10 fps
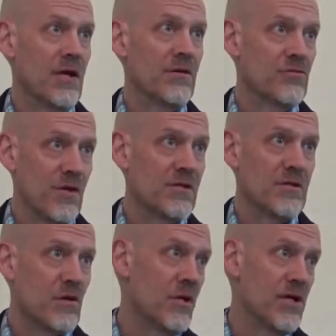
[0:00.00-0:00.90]
and
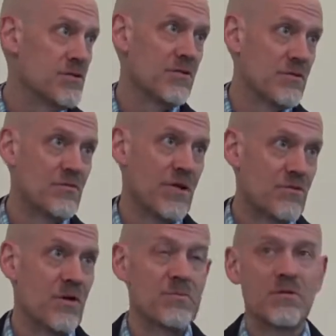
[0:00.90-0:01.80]
the collations and
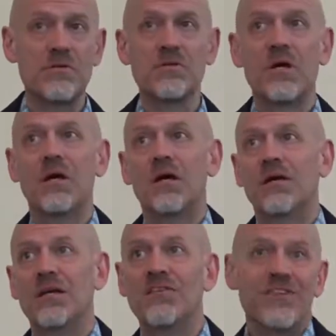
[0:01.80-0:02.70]
transcriptions.
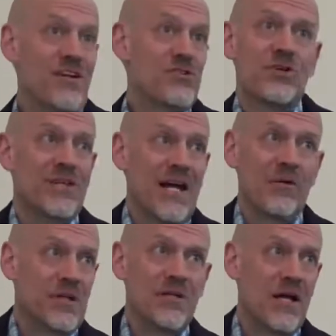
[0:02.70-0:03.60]
Eventually
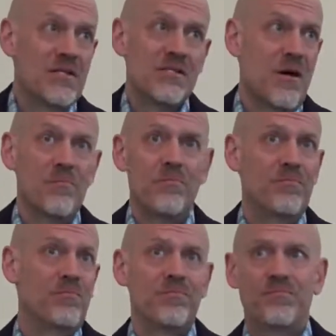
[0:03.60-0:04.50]
that'll be done. Some
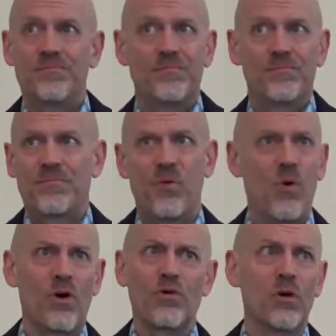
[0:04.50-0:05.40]

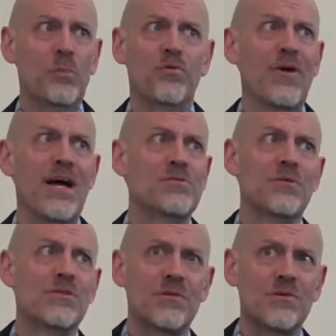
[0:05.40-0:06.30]
poor group of
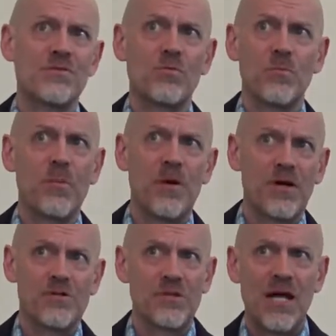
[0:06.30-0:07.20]
graduate students will be
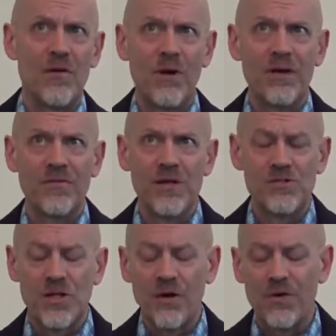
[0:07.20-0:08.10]
punished in that way
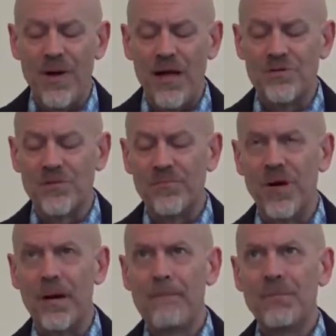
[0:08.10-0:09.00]
eventually, I would imagine.
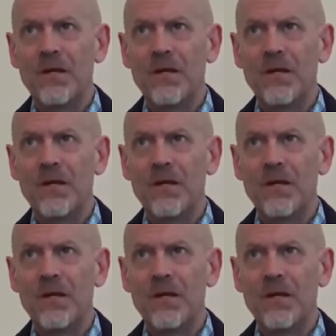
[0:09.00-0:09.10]
But